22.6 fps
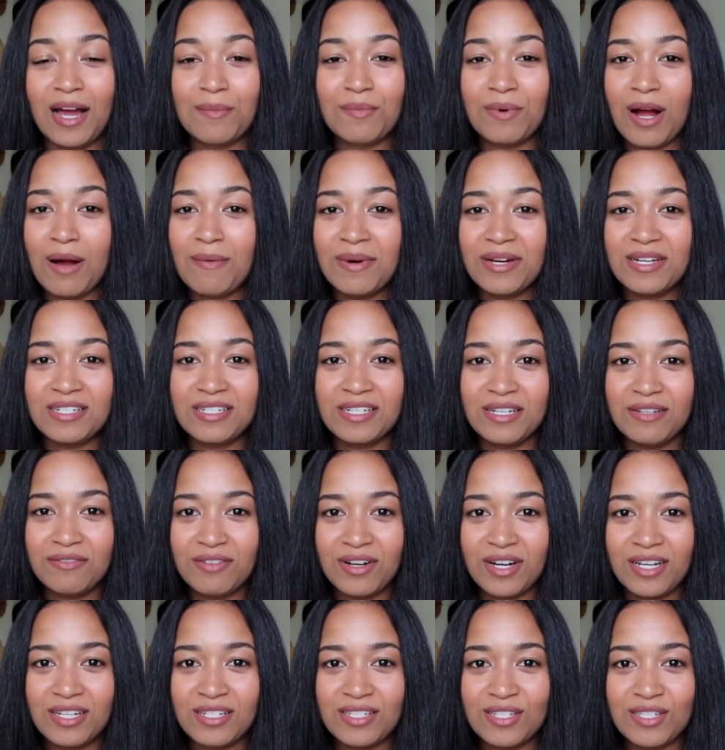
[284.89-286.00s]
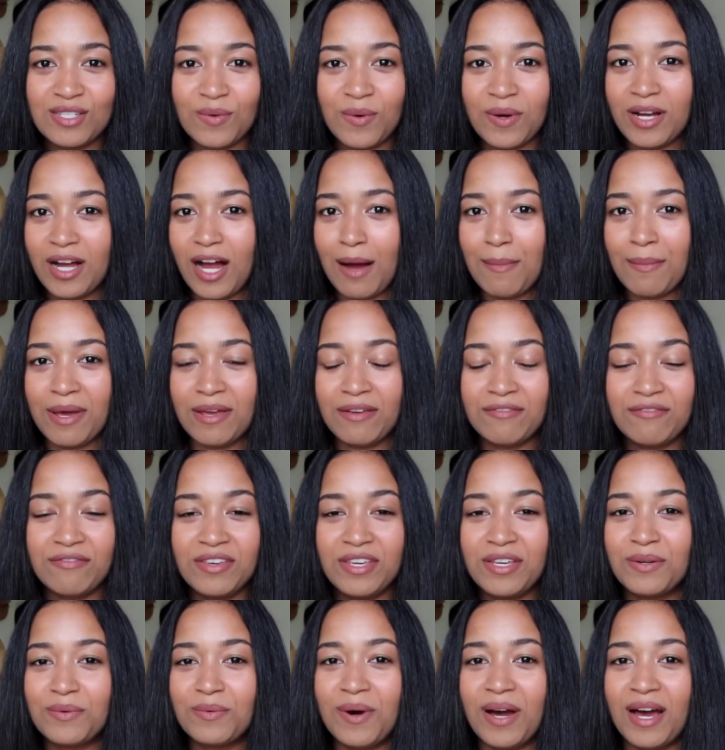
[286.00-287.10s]
I brought my Tevas, so I got my
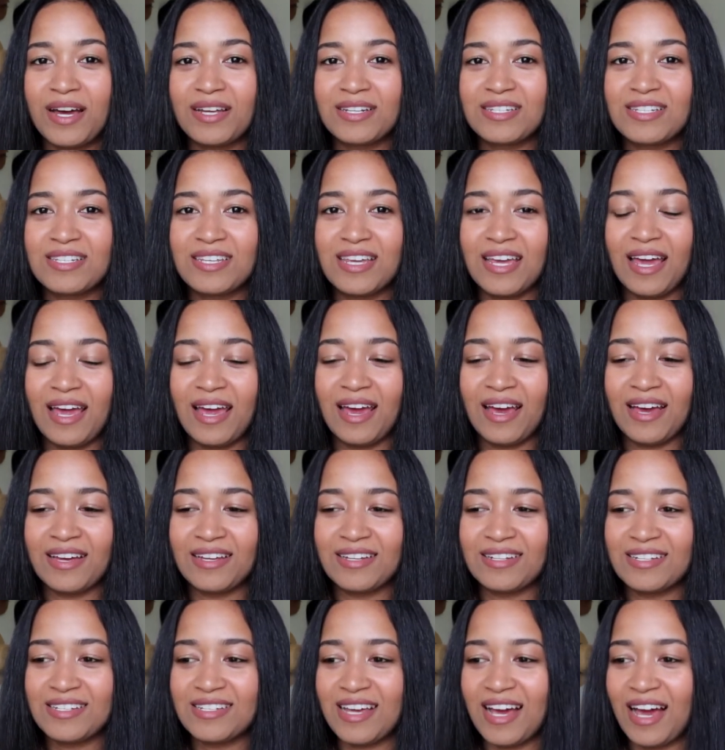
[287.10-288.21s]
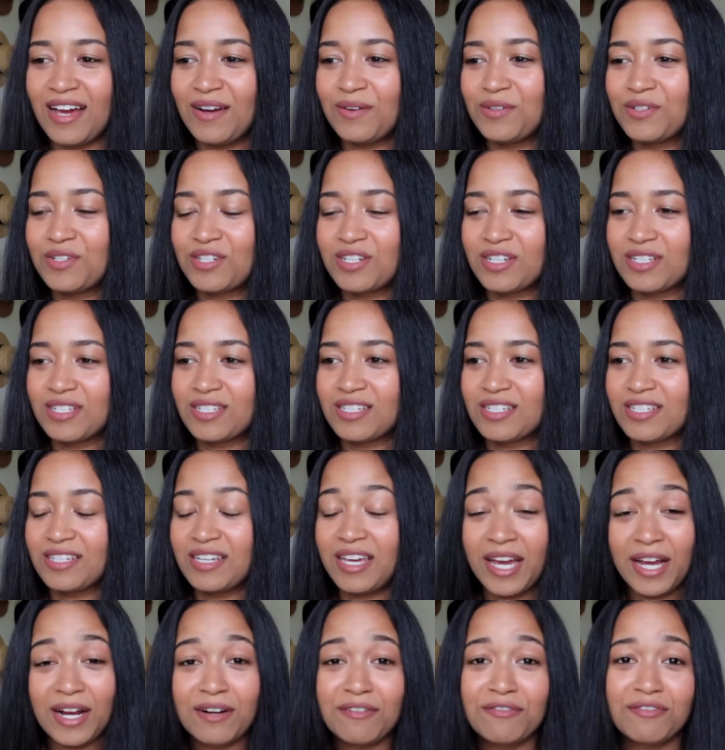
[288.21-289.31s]
feet wet and I was just
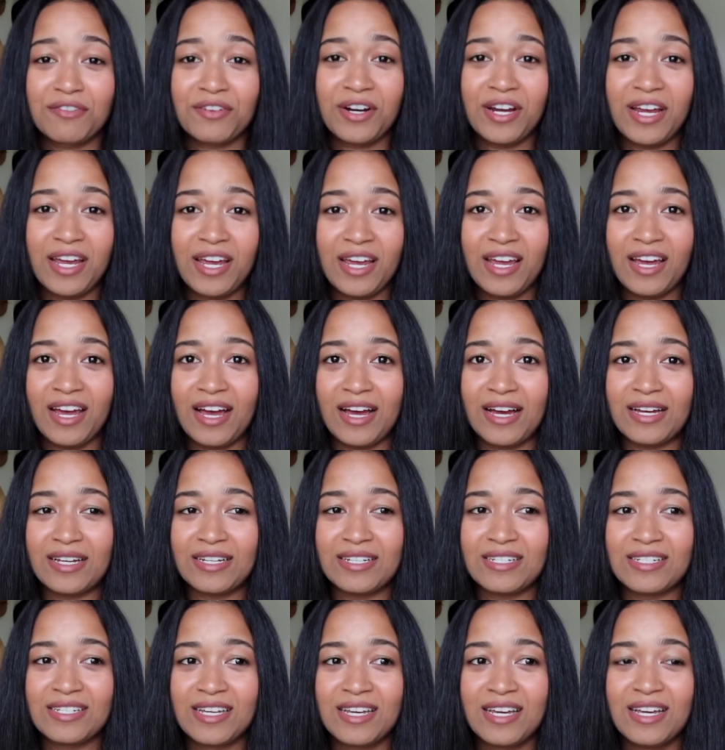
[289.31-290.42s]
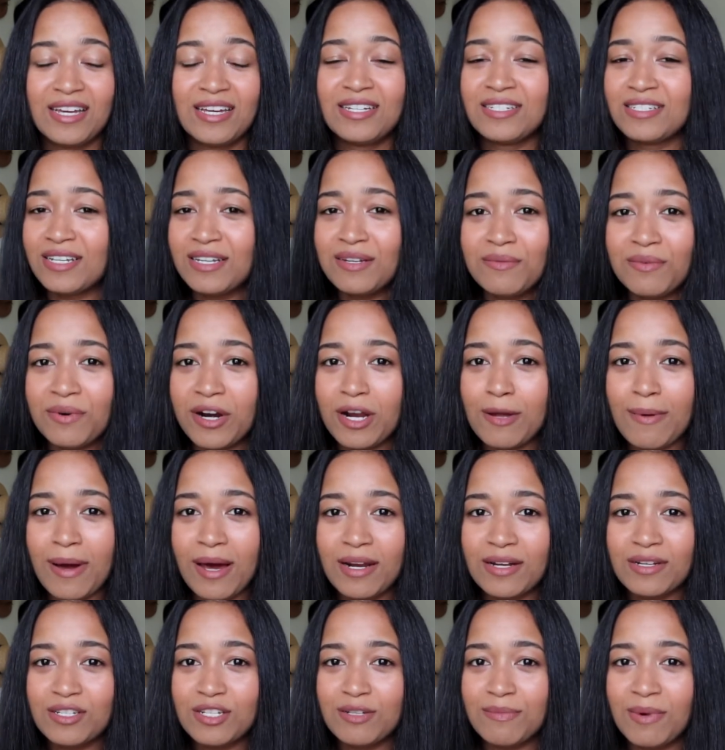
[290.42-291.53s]
carefree and didn't worry
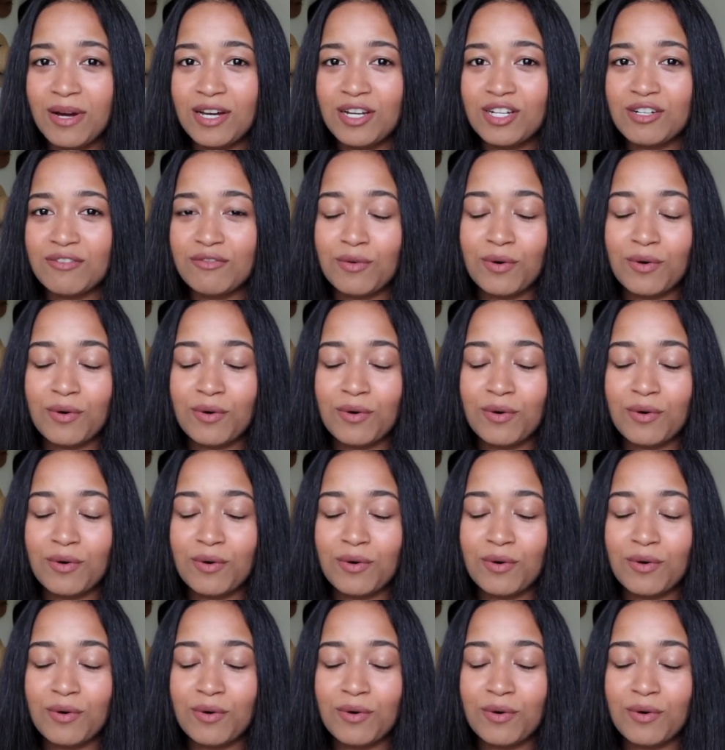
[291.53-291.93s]
about it too much.